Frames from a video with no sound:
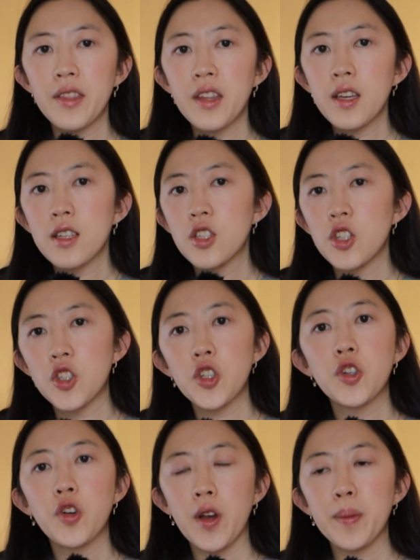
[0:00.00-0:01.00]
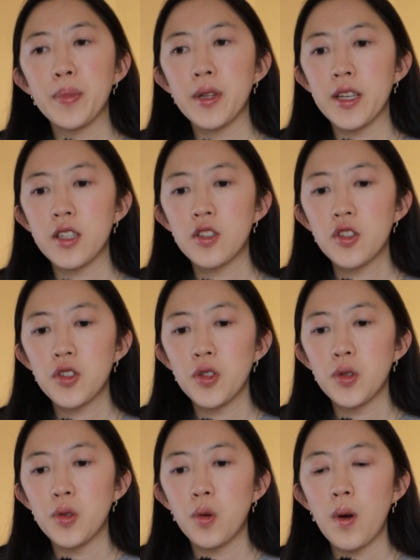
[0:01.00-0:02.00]
I think it's such a great place
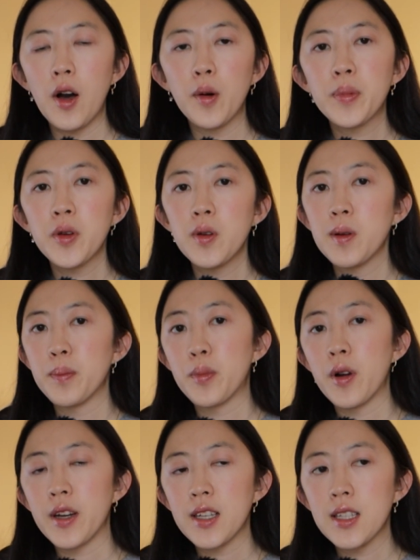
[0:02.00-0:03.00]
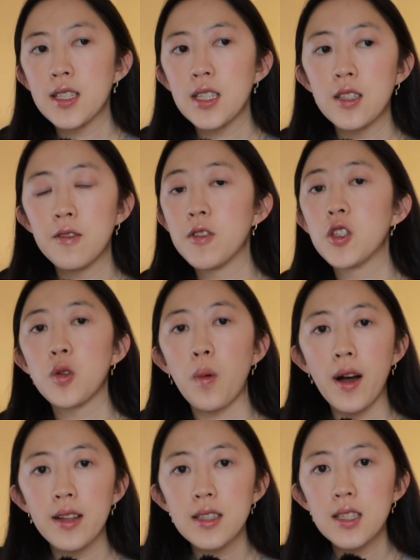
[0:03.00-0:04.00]
to help you embrace
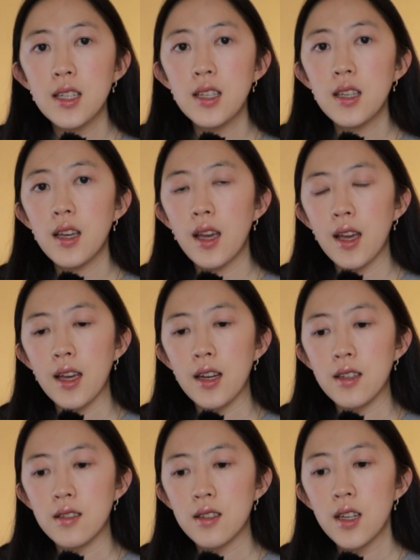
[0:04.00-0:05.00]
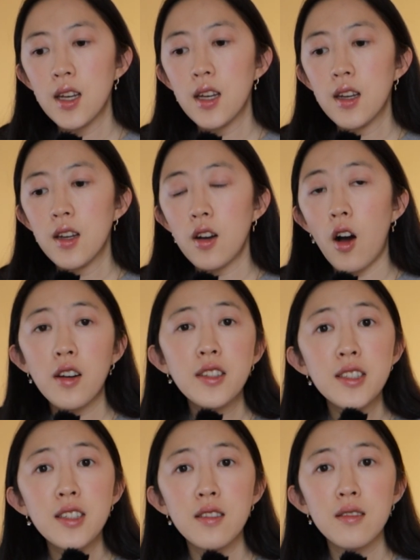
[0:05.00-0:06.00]
individuality, and
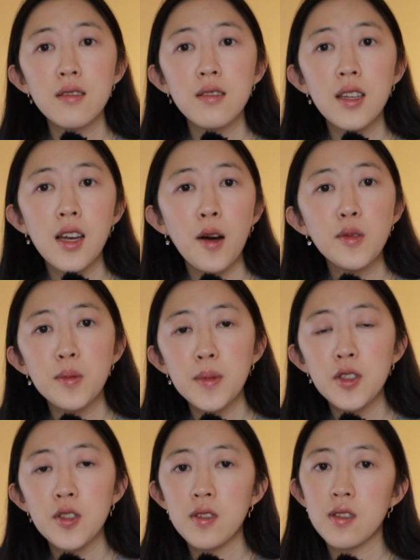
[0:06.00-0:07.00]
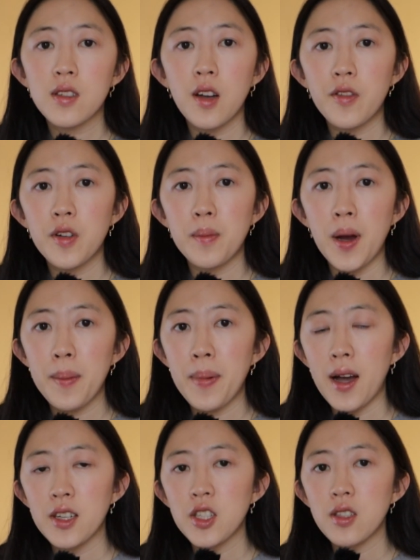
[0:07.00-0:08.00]
honestly, it helped me to discover my
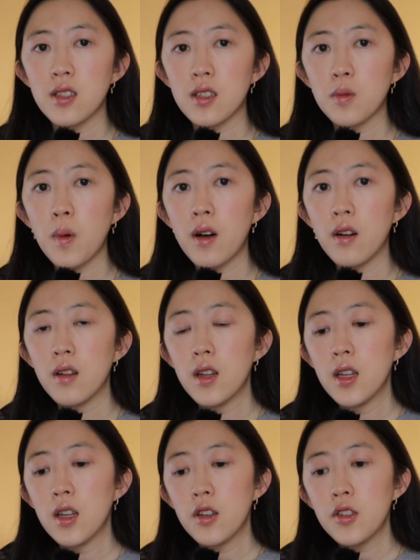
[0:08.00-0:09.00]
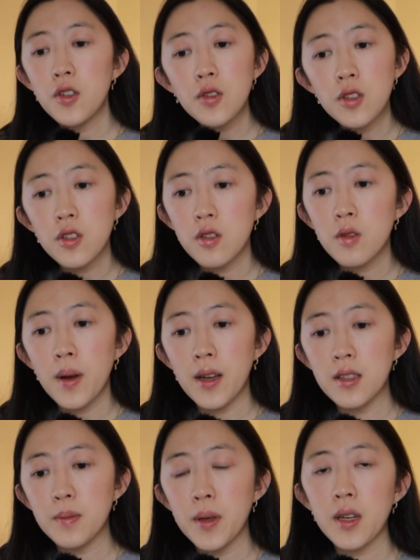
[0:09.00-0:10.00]
passions as well. YouTube
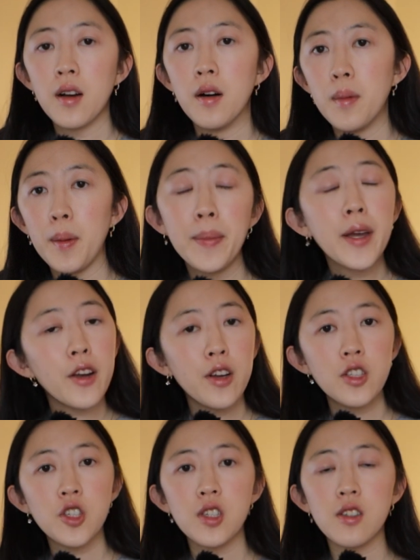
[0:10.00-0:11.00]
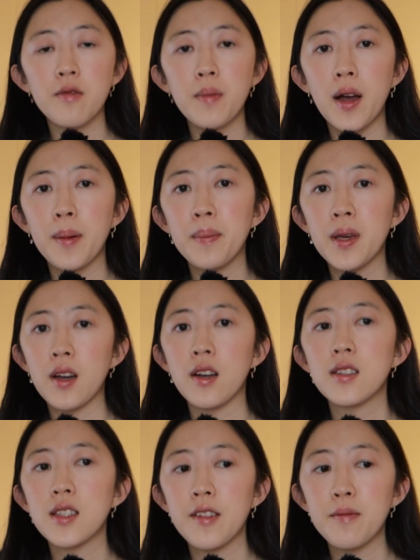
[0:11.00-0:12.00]
has become a bigger interest of mine
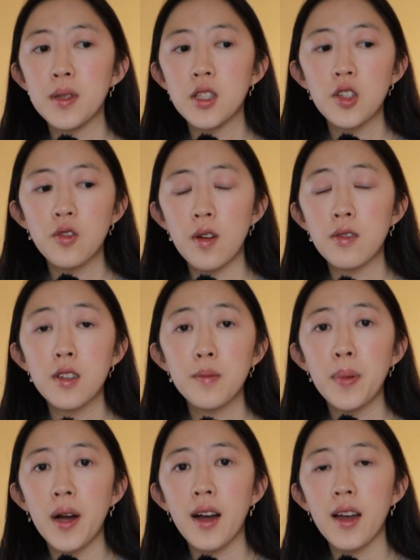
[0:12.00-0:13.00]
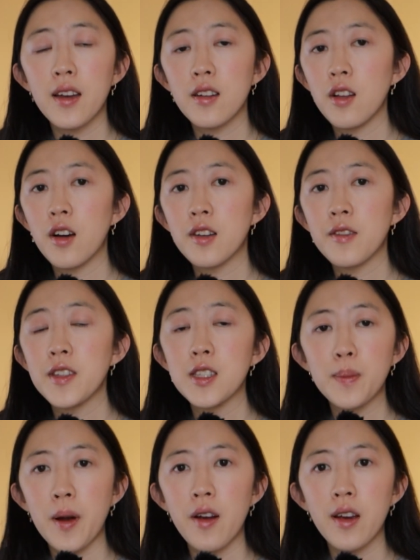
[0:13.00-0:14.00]
because I've been surrounded by a lot of
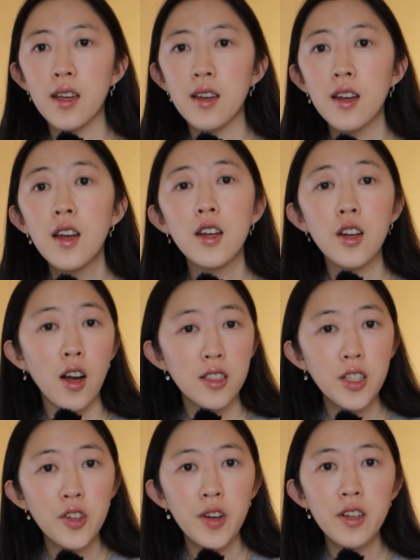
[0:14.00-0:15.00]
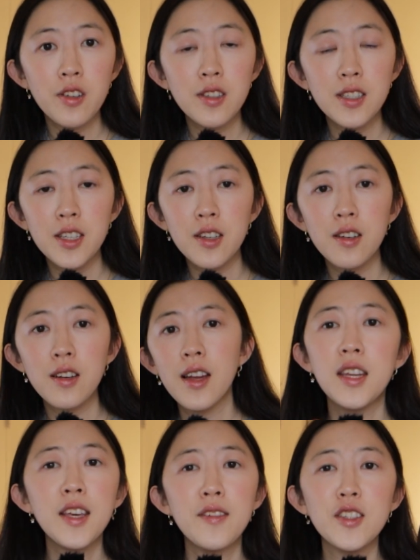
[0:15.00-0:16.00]
inspiring content creators here.
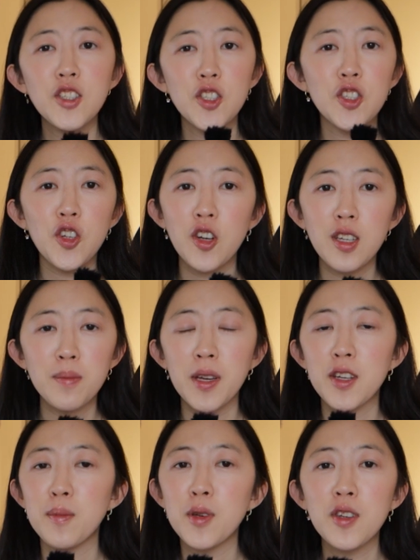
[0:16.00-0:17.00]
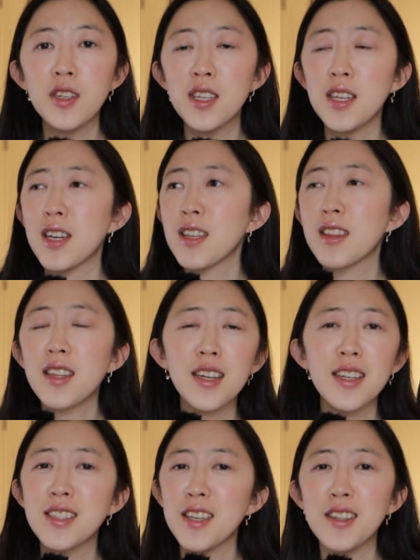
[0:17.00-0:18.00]
And even just starting my community, I think
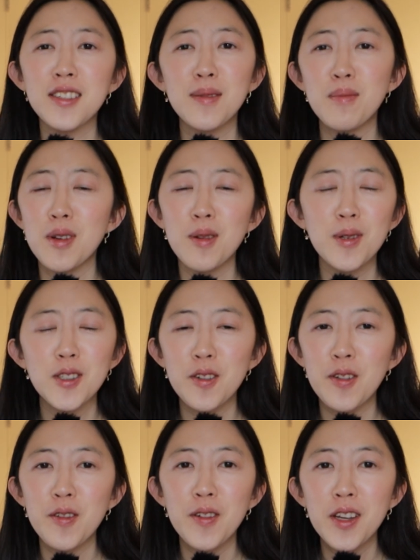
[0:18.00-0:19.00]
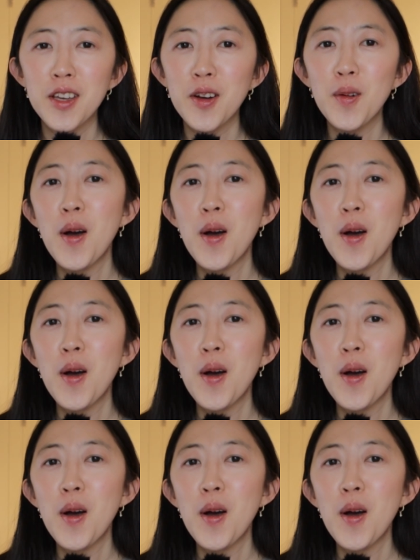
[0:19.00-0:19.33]
I say this in pretty much every video.